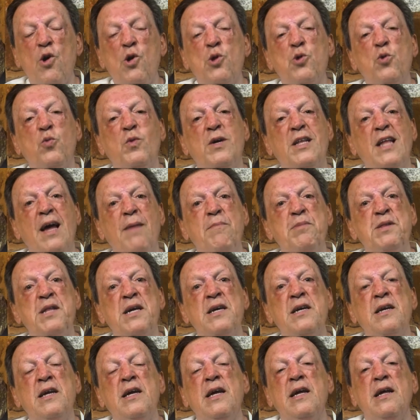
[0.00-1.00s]
So what I'm
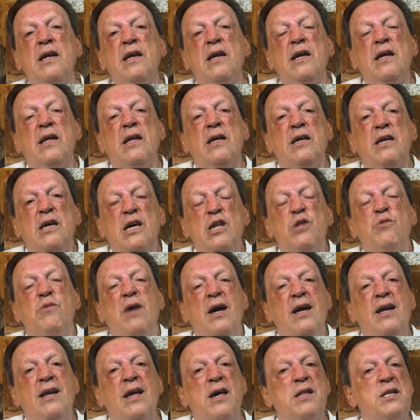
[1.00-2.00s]
saying,
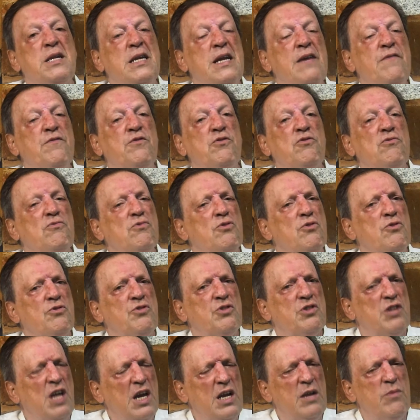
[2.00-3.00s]
Israel has lived a
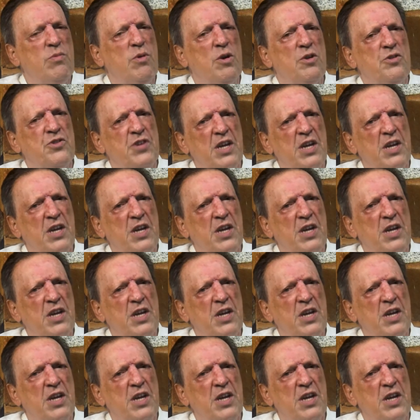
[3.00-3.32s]
terrible,